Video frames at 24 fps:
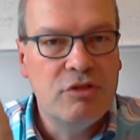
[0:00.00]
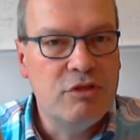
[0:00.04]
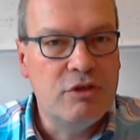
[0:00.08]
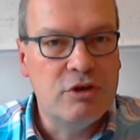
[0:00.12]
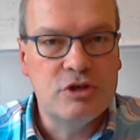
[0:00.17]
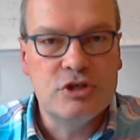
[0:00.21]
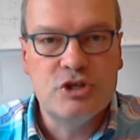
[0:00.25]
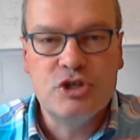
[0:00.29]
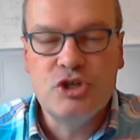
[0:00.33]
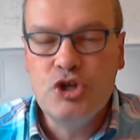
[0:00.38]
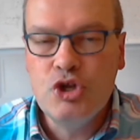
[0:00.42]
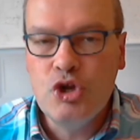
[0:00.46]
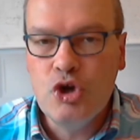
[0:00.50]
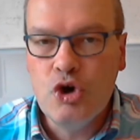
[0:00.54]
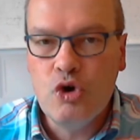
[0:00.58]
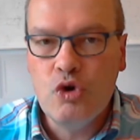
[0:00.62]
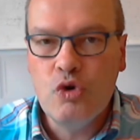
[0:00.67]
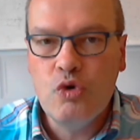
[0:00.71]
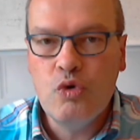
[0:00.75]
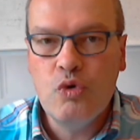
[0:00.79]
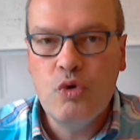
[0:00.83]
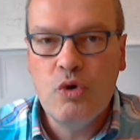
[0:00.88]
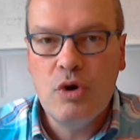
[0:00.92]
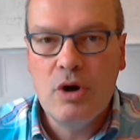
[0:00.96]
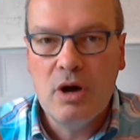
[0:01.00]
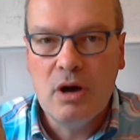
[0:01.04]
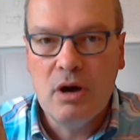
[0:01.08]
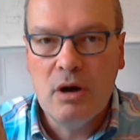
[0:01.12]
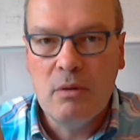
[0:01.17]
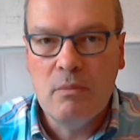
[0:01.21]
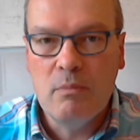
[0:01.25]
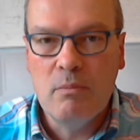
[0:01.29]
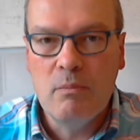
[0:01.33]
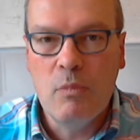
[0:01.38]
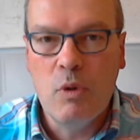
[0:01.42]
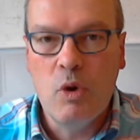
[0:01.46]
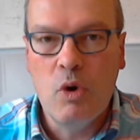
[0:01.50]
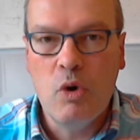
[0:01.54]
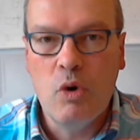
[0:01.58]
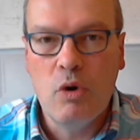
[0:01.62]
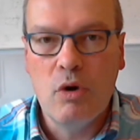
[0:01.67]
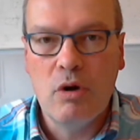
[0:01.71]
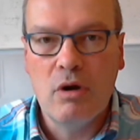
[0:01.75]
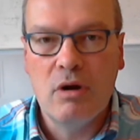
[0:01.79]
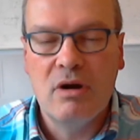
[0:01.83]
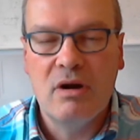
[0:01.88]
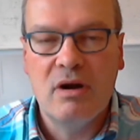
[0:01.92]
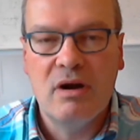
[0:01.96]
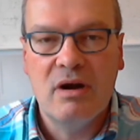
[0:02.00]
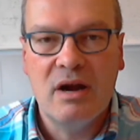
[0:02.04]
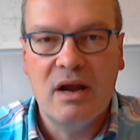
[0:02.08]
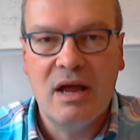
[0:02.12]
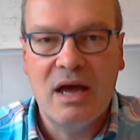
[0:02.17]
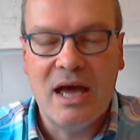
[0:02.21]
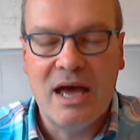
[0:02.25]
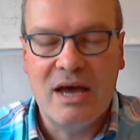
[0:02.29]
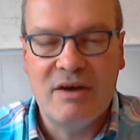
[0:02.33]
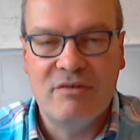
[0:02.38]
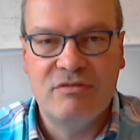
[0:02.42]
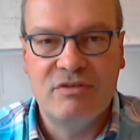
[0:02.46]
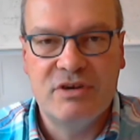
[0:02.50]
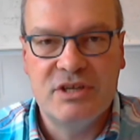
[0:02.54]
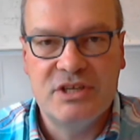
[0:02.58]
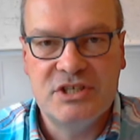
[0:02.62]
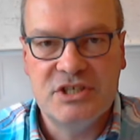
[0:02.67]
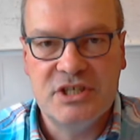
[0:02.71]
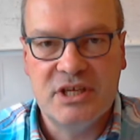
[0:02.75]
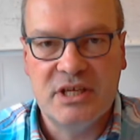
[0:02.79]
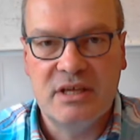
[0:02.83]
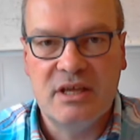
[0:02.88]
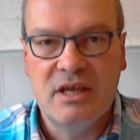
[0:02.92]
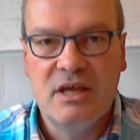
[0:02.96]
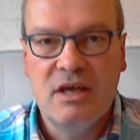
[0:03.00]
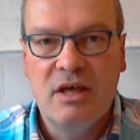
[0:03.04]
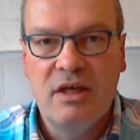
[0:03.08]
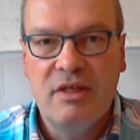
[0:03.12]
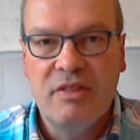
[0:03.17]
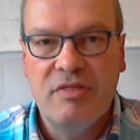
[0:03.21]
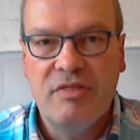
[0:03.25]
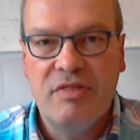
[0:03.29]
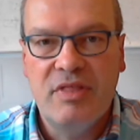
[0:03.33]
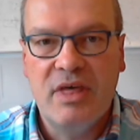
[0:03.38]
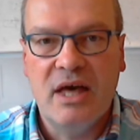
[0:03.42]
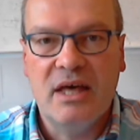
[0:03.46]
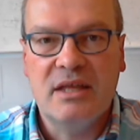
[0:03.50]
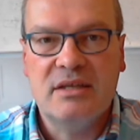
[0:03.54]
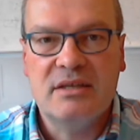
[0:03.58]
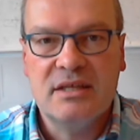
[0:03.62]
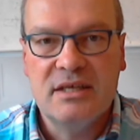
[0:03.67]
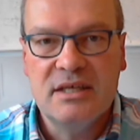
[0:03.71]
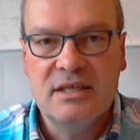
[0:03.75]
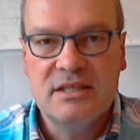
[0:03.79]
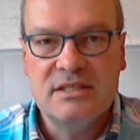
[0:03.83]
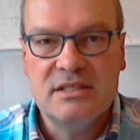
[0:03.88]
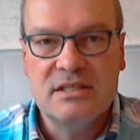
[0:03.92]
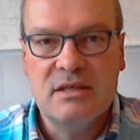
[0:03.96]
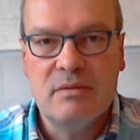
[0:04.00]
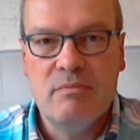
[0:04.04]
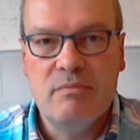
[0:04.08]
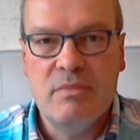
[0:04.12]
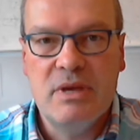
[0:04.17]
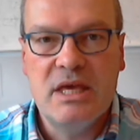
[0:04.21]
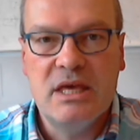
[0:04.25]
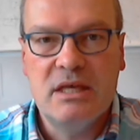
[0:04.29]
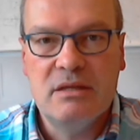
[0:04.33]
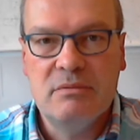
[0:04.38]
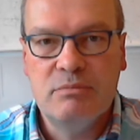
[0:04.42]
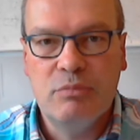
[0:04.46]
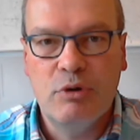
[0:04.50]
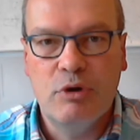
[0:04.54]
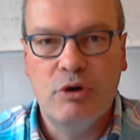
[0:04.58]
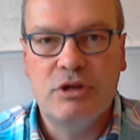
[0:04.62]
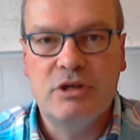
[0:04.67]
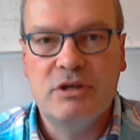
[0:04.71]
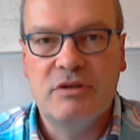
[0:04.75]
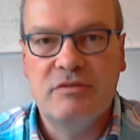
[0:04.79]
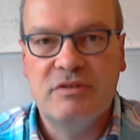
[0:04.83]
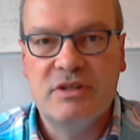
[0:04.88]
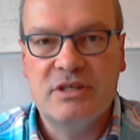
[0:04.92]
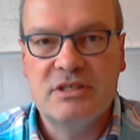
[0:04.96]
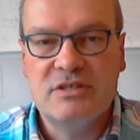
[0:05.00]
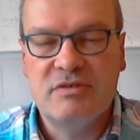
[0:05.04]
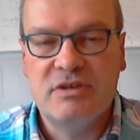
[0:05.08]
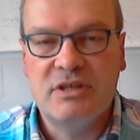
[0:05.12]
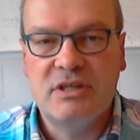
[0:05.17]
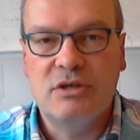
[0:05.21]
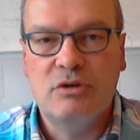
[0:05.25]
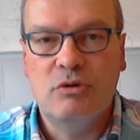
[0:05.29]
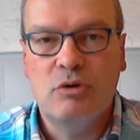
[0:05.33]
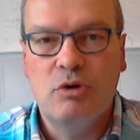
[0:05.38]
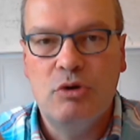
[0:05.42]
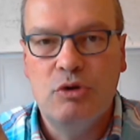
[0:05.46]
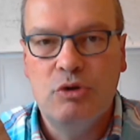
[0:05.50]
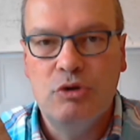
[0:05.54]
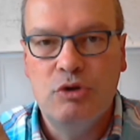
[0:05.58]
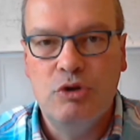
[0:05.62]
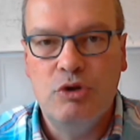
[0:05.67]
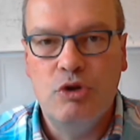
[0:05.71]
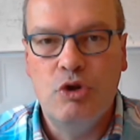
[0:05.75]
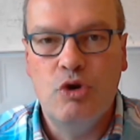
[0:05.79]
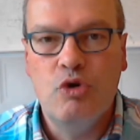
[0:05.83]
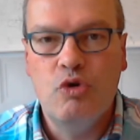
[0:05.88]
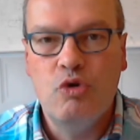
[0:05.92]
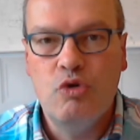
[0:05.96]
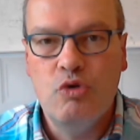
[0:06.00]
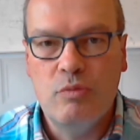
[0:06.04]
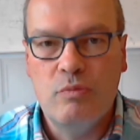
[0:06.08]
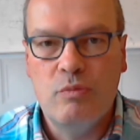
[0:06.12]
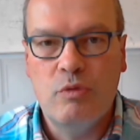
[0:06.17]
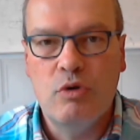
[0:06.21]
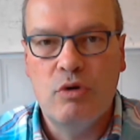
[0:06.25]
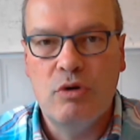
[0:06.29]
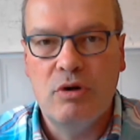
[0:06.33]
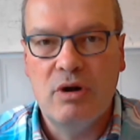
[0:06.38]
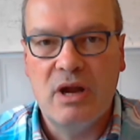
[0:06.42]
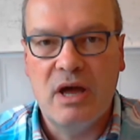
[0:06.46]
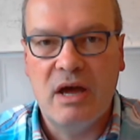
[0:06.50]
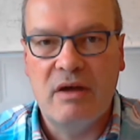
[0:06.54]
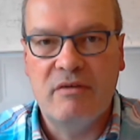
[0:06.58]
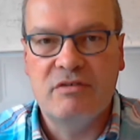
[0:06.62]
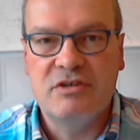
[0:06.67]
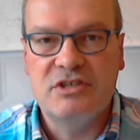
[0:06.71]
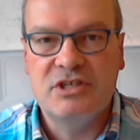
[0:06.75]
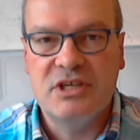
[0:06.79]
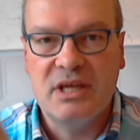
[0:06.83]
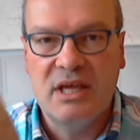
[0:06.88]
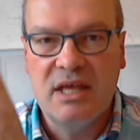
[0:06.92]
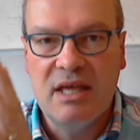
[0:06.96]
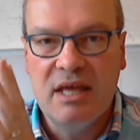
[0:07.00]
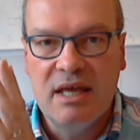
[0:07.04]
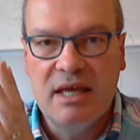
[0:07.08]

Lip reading: There's no more averaging. That is the main point of this video. No more averaging.